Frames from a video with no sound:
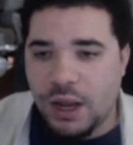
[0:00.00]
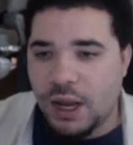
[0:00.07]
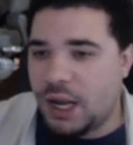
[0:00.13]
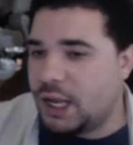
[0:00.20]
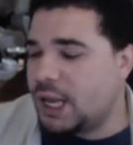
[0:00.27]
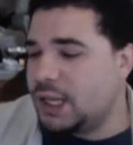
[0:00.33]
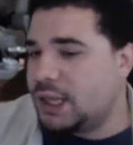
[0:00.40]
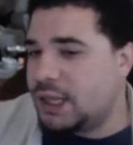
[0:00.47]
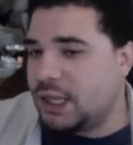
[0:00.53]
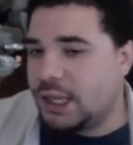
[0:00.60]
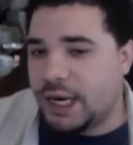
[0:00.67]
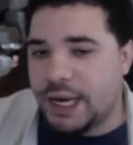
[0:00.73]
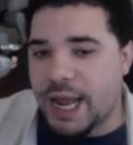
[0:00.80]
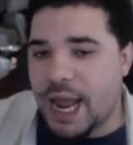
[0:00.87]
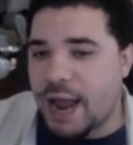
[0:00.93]
And again,
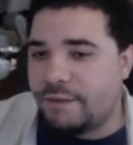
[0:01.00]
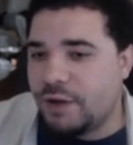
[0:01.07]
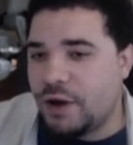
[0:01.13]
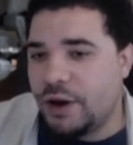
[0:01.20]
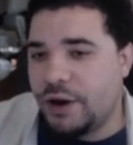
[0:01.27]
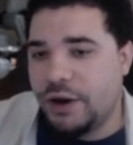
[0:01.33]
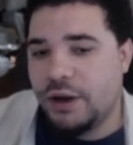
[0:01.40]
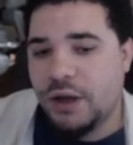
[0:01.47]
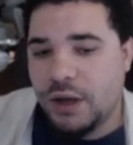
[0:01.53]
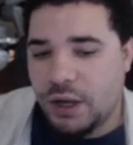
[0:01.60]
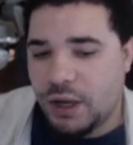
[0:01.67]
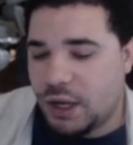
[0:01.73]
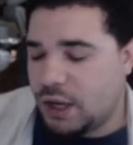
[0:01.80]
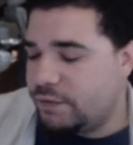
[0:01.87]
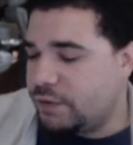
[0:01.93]
Lady Avalon,
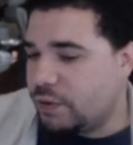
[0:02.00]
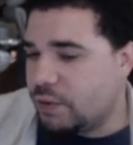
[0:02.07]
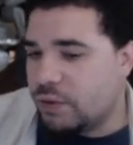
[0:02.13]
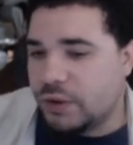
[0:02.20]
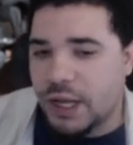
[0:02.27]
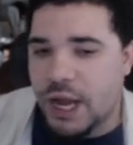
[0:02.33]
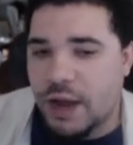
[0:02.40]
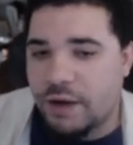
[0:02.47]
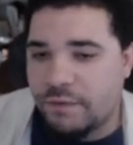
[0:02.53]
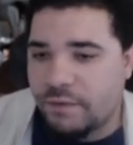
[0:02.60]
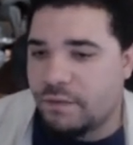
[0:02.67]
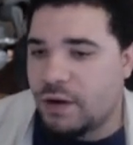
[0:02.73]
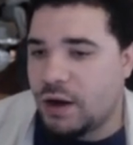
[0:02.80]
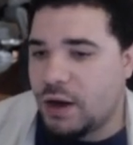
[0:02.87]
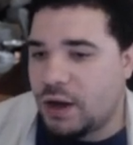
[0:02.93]
if you only have
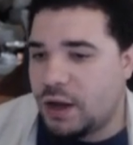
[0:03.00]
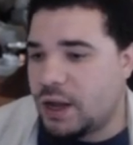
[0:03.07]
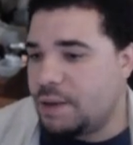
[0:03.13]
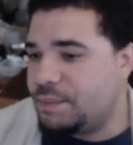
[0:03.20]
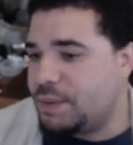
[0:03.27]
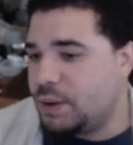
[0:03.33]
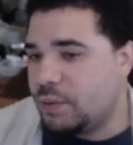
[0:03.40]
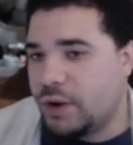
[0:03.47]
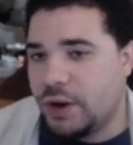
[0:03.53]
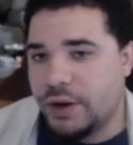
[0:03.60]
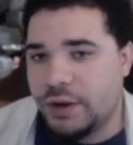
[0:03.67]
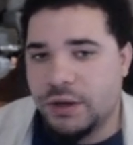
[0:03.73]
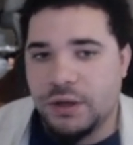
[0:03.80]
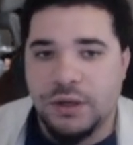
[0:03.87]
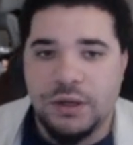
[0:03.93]
uh,
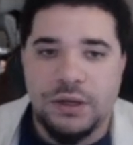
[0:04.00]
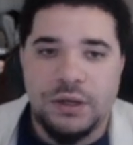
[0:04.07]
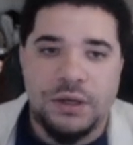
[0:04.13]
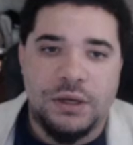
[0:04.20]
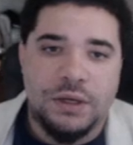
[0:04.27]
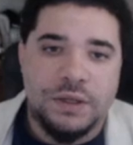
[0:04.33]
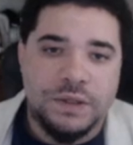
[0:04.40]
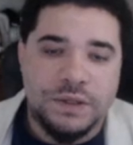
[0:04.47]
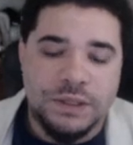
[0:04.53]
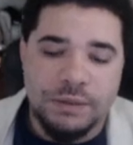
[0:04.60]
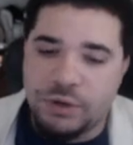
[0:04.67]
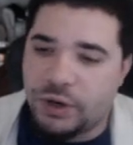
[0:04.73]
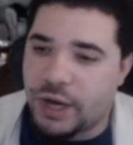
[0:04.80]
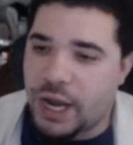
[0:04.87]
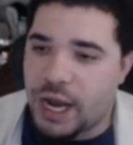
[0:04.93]
NP1,
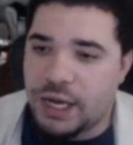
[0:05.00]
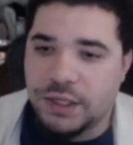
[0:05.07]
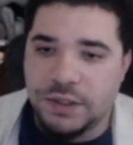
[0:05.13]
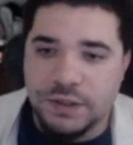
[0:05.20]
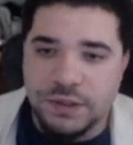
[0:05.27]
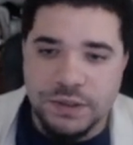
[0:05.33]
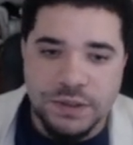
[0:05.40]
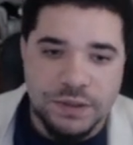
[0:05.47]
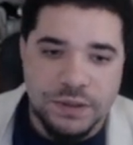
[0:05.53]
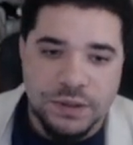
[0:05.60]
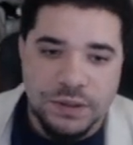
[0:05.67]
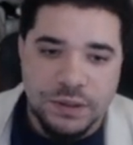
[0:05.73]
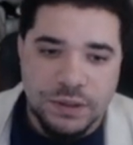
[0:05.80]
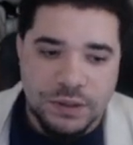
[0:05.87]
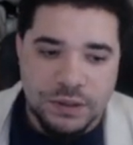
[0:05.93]
similar cadence.
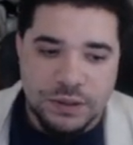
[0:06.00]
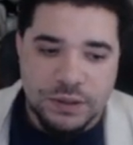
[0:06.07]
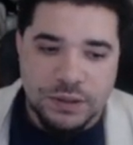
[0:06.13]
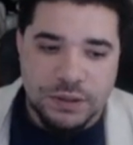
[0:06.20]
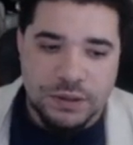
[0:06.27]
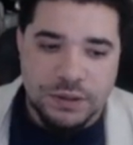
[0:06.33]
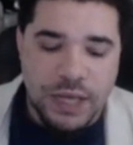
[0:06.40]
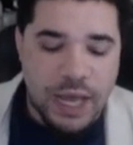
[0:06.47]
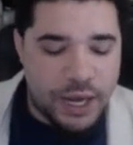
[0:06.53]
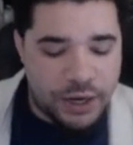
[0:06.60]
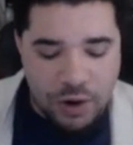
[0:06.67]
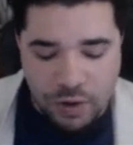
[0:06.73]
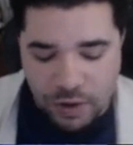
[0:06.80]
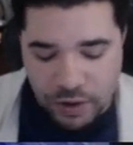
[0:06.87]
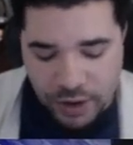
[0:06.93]
Yeah,
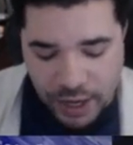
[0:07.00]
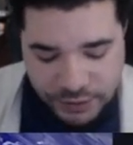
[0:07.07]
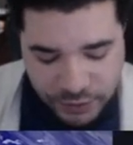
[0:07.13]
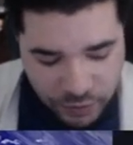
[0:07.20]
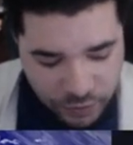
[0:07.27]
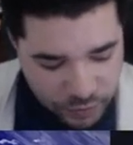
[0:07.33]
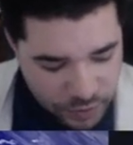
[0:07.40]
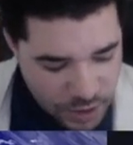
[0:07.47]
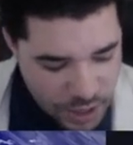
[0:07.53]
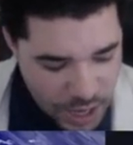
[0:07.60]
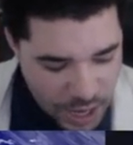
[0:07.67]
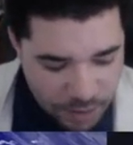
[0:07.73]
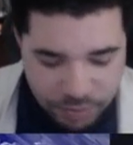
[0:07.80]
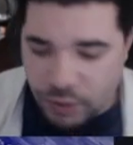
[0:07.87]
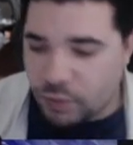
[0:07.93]
no, okay. So
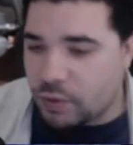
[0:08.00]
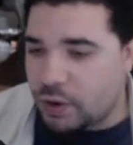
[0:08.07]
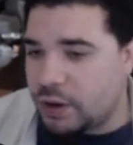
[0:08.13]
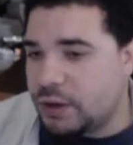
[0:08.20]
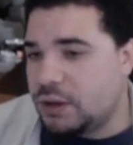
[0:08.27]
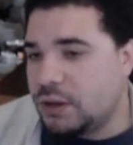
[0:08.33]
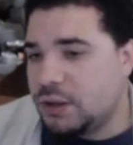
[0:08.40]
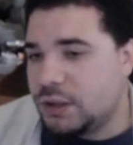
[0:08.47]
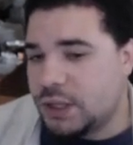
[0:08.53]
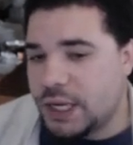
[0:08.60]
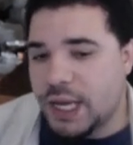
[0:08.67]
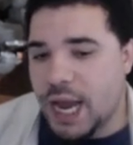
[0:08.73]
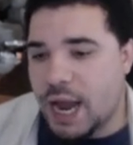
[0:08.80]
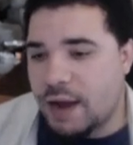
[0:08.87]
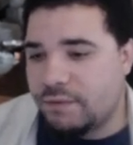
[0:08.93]
NP1
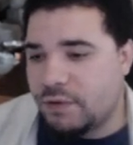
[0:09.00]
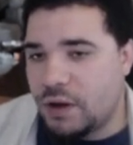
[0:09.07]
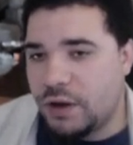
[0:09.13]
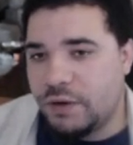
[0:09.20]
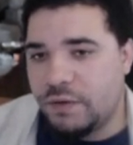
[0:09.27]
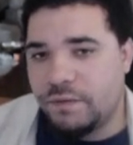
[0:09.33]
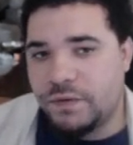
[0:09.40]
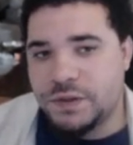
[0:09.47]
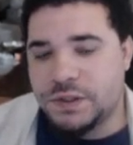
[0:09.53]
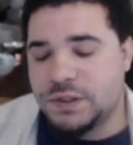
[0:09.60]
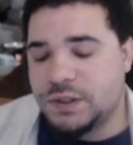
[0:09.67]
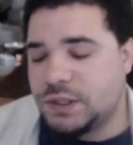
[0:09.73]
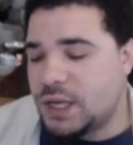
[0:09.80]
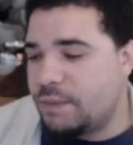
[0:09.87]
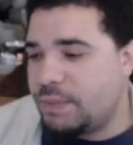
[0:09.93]
Lady Avalon
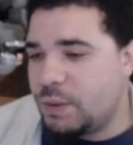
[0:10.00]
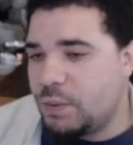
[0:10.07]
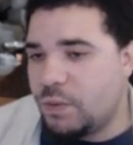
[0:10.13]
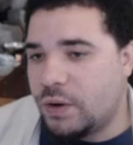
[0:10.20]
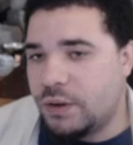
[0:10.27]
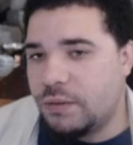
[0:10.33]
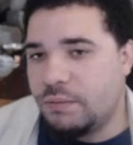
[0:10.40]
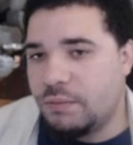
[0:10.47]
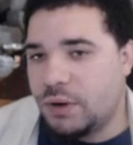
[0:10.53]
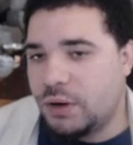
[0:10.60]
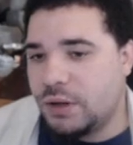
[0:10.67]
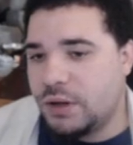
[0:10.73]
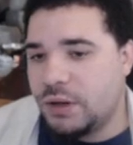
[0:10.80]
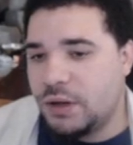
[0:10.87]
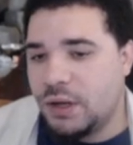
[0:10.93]
versus NP1
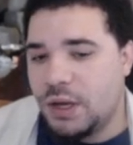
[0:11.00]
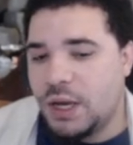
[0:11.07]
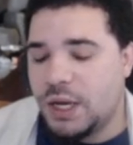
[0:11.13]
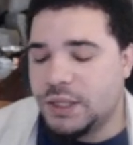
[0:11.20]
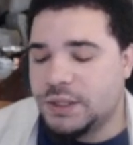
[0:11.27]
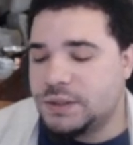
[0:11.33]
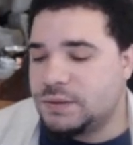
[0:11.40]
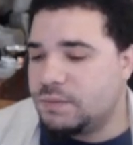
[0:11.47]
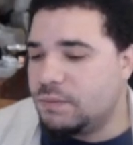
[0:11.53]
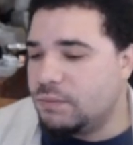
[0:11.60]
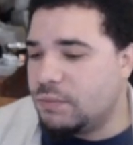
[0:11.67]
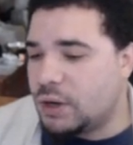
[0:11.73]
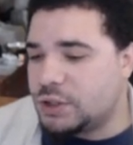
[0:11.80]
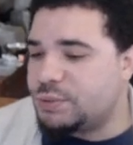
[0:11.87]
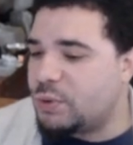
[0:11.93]
Merlin, it's
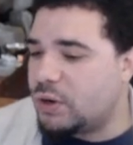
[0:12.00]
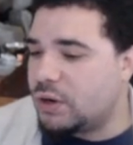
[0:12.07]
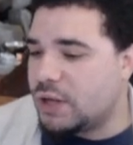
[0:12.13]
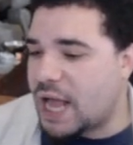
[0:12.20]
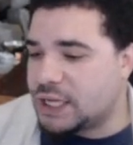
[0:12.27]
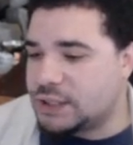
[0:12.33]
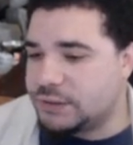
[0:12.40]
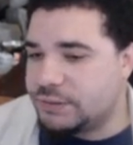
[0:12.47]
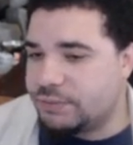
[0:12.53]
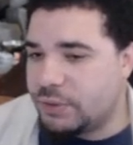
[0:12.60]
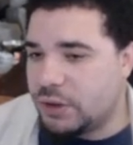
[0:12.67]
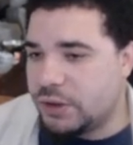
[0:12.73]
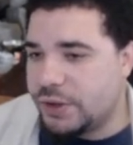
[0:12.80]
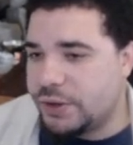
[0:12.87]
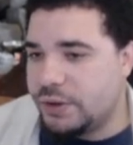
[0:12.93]
much more relaxed with
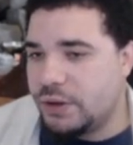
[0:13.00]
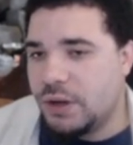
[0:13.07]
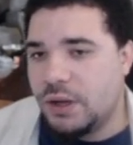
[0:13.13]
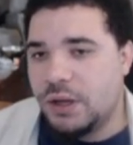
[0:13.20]
Merlin.